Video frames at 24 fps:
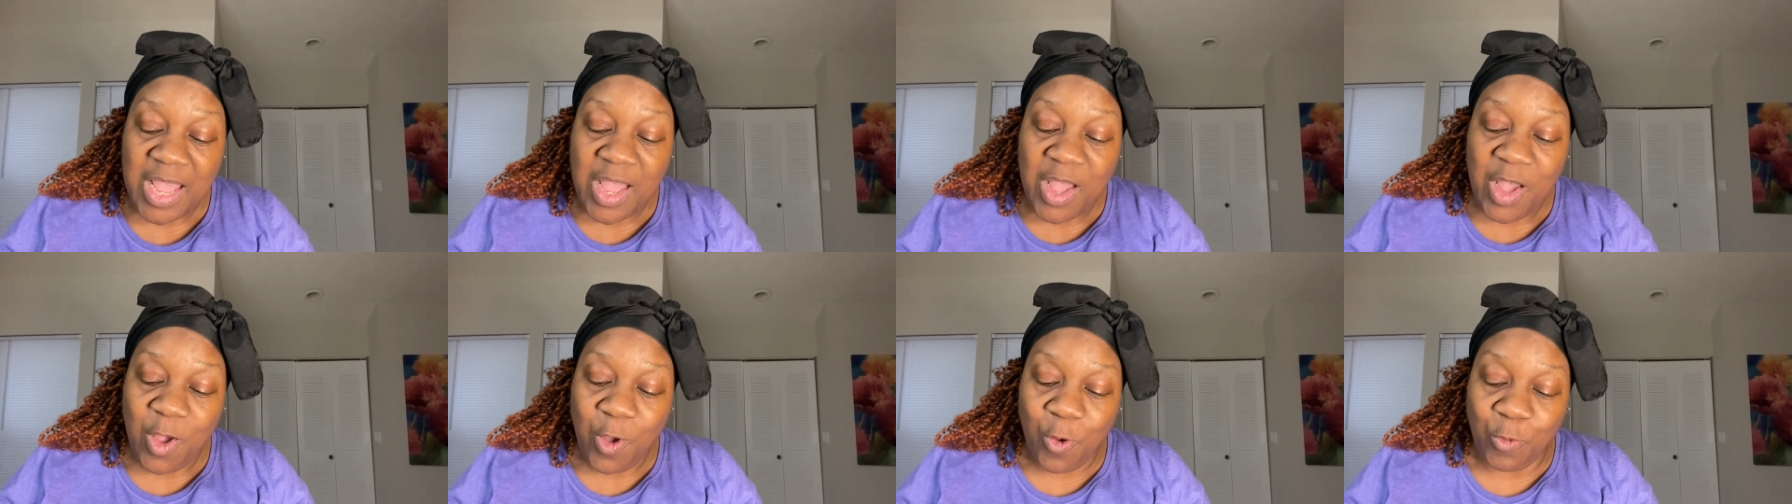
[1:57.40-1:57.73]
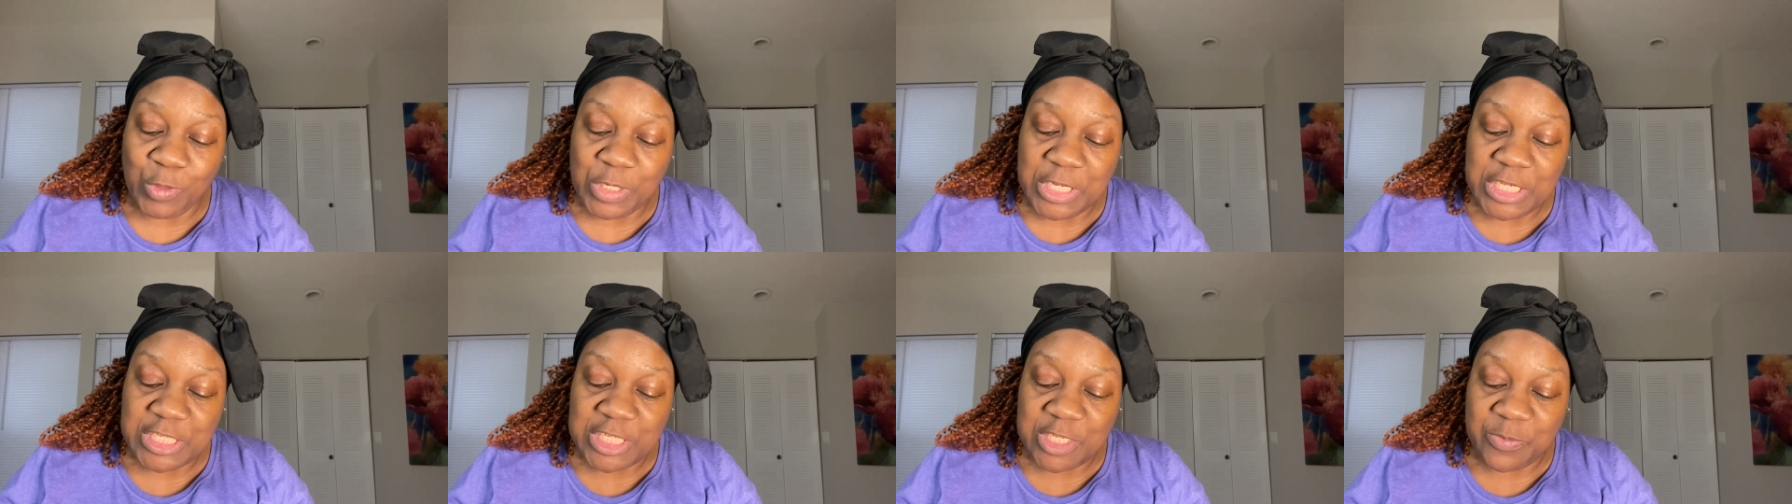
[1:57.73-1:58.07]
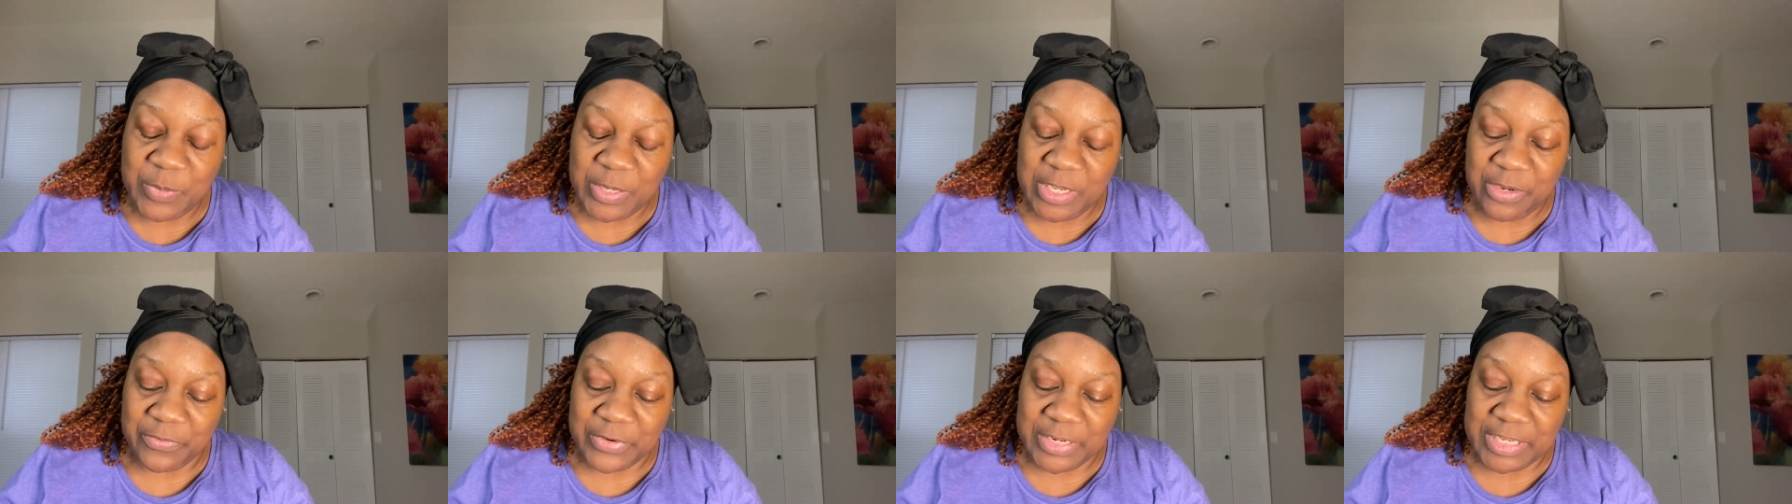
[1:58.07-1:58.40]
Holy
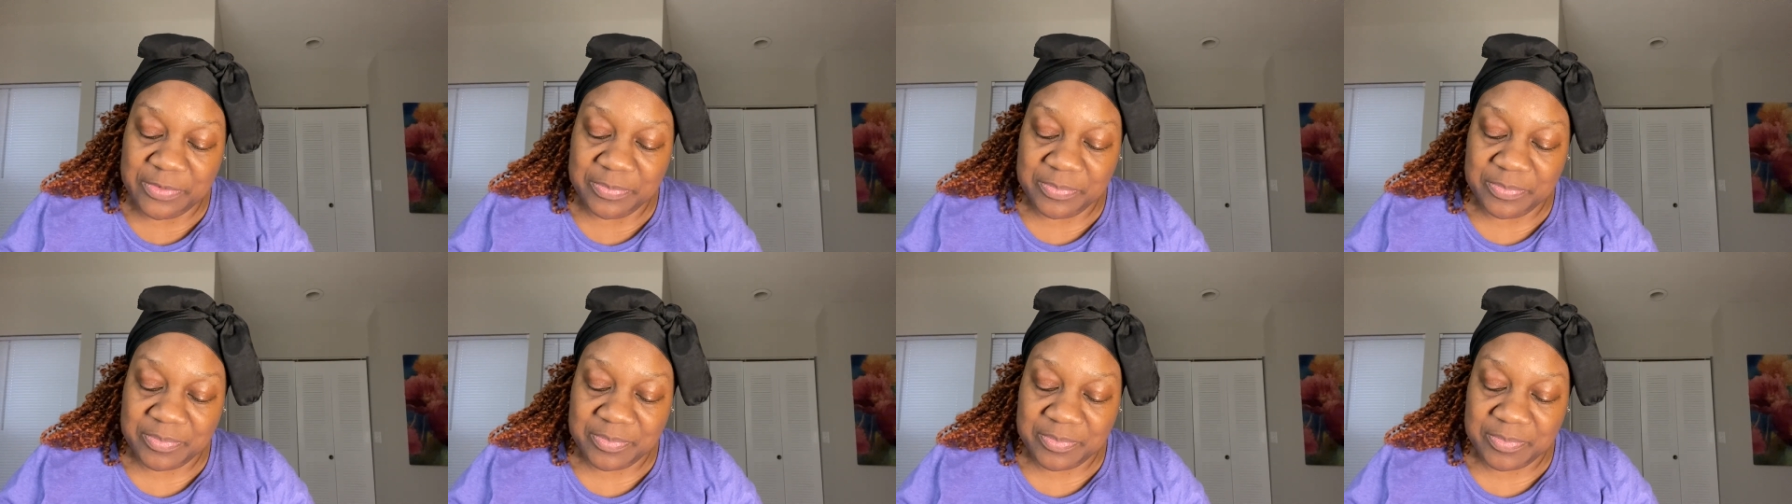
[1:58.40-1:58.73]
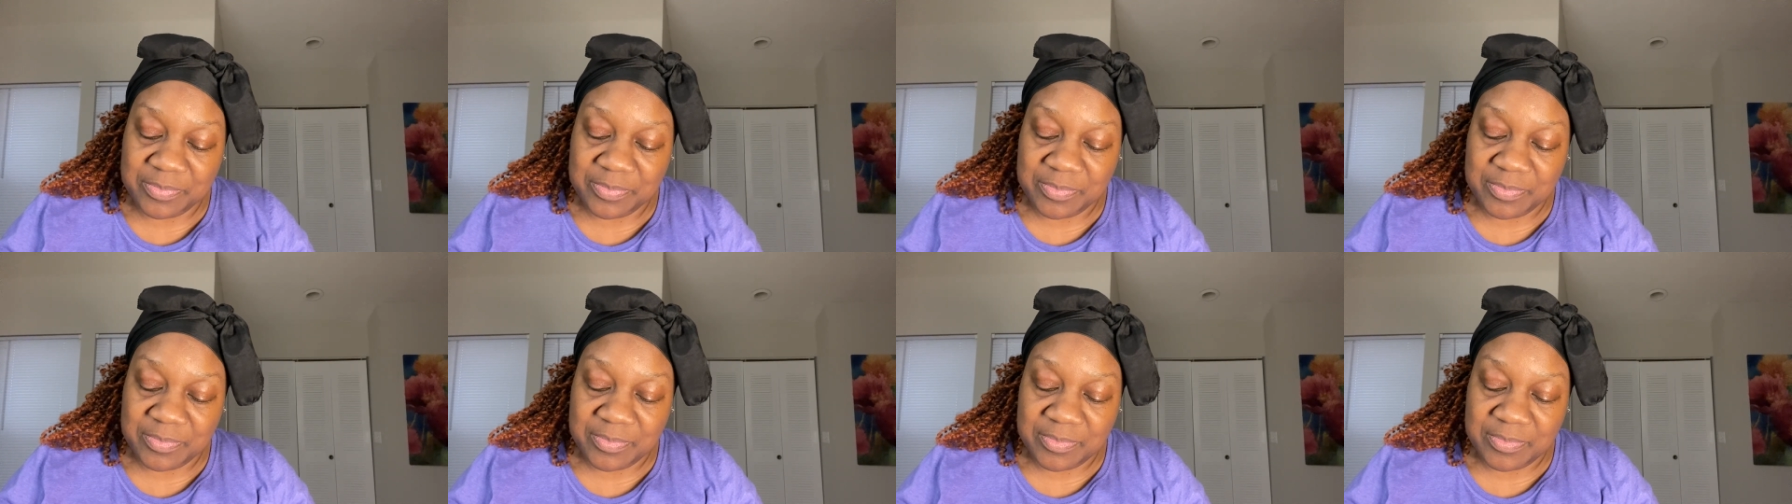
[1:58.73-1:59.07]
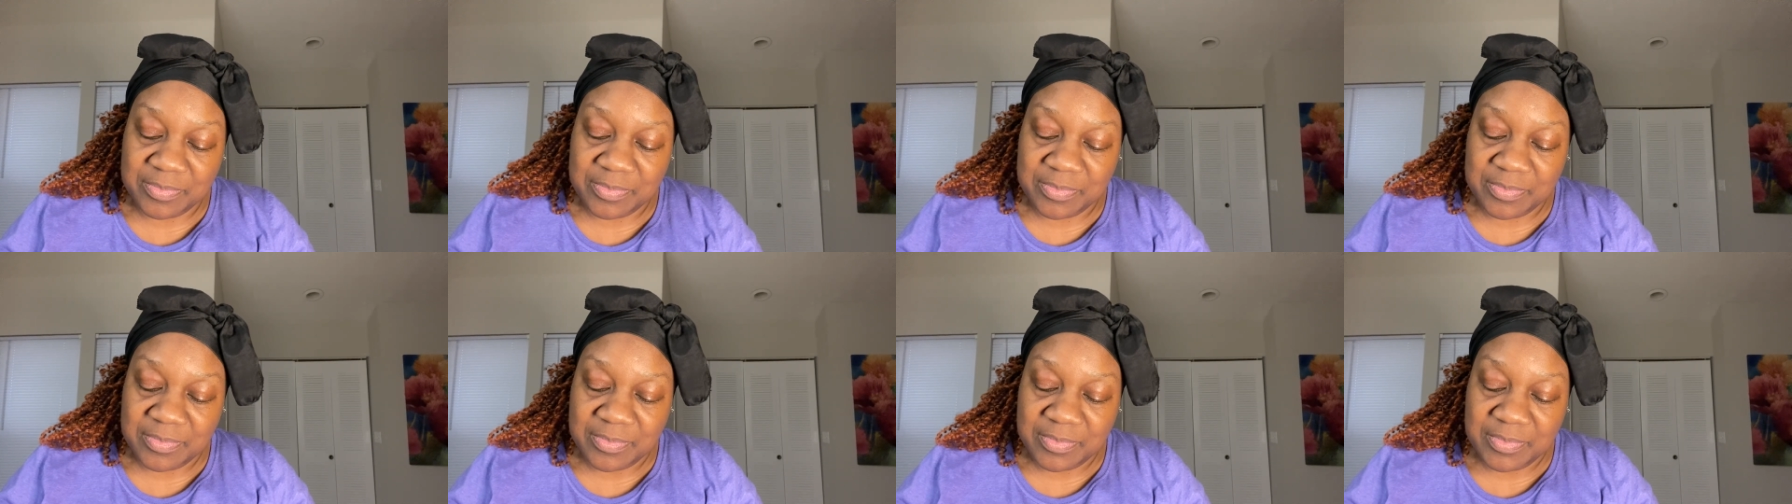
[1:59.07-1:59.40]
Spirit
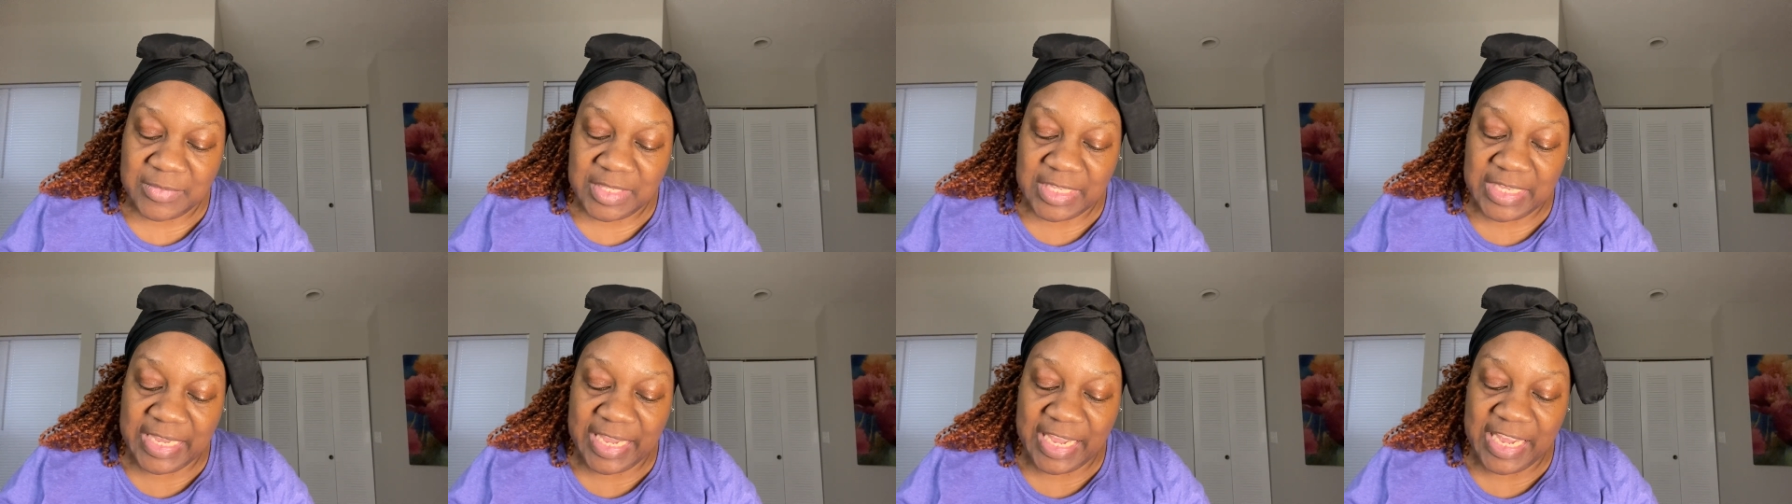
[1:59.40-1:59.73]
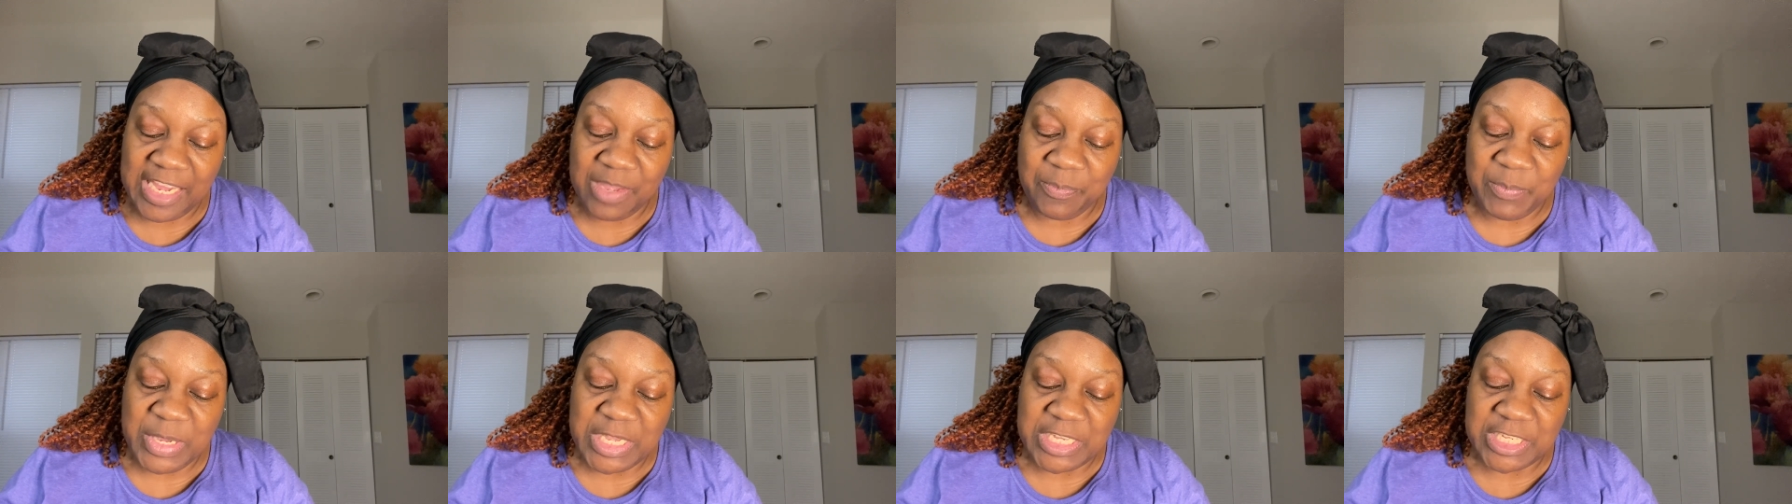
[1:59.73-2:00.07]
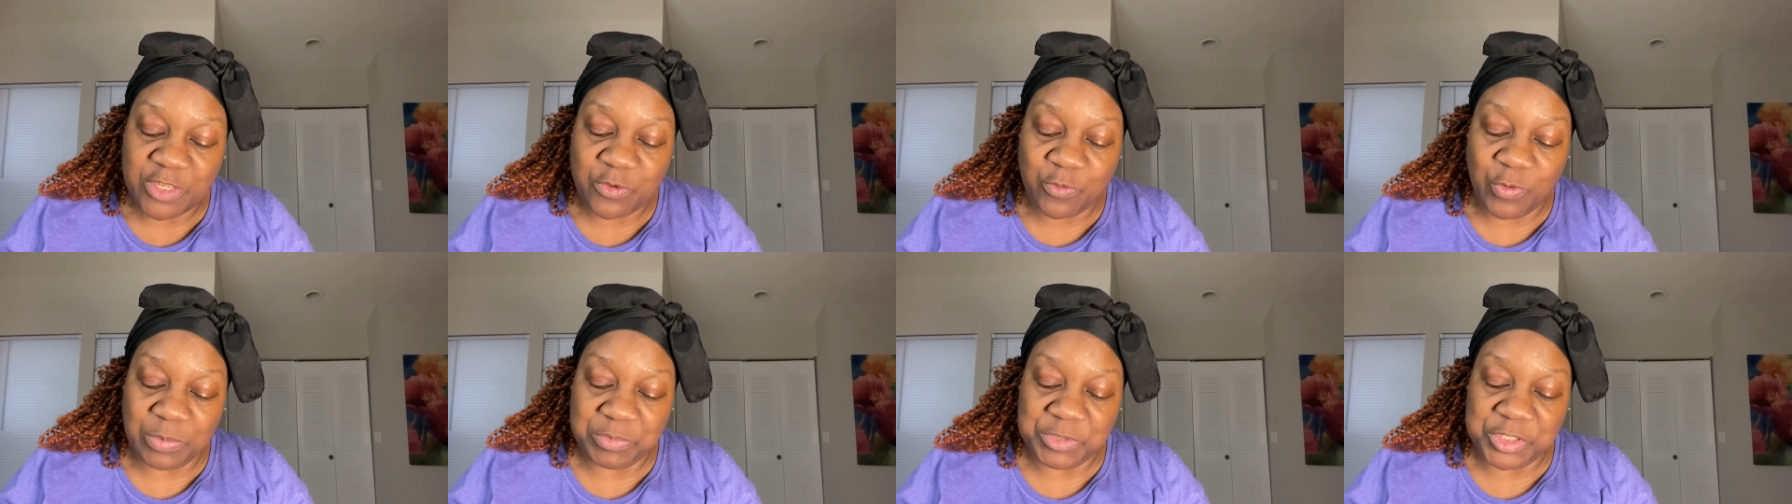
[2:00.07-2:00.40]
gave me
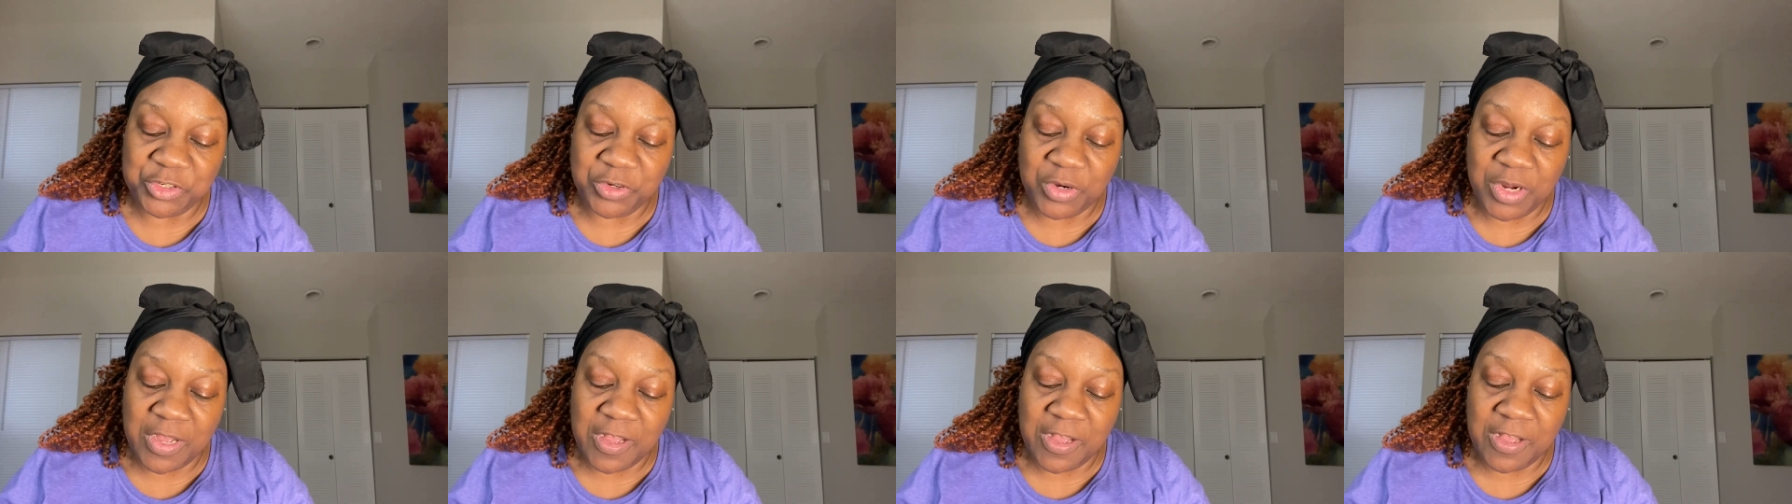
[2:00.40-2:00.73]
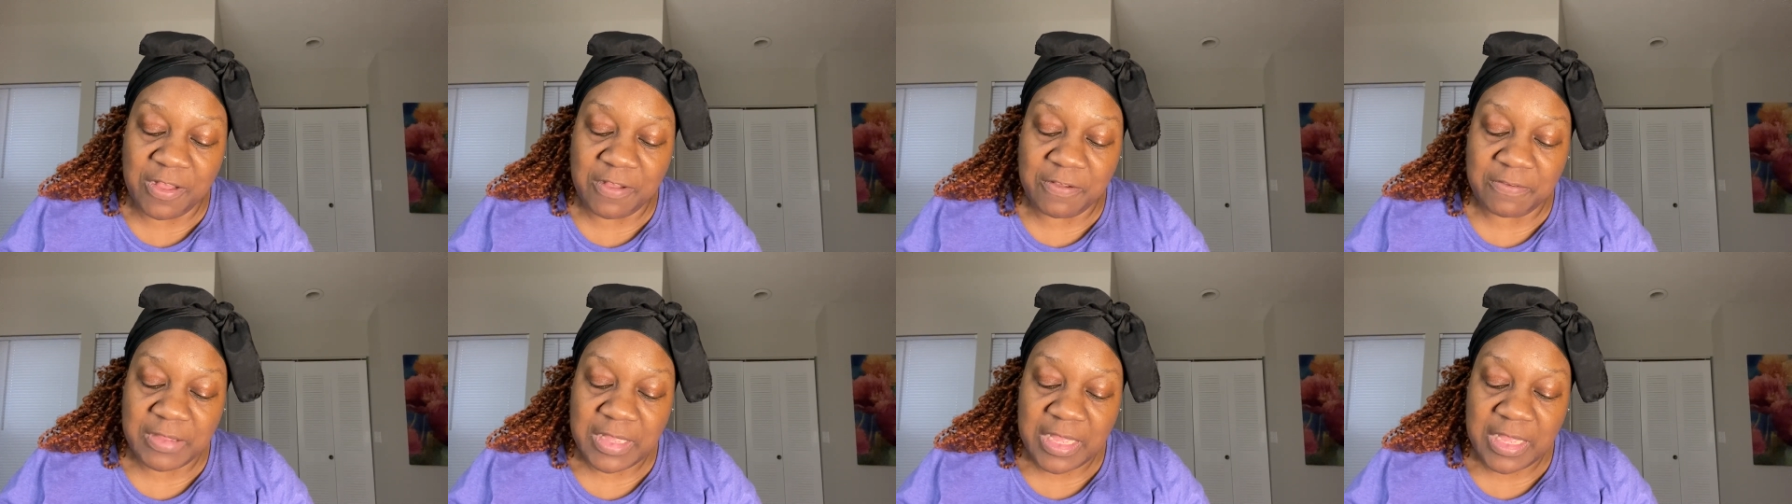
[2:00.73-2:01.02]
scripture of